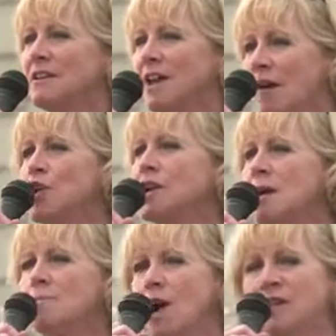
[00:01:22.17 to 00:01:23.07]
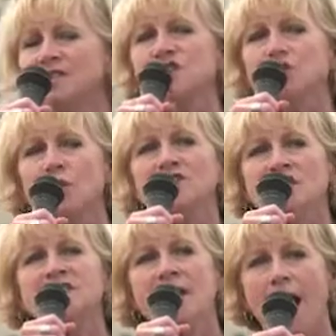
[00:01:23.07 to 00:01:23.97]
Governor Kim Reynolds is doing
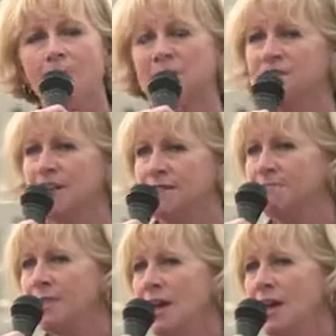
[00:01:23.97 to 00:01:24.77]
just the opposite.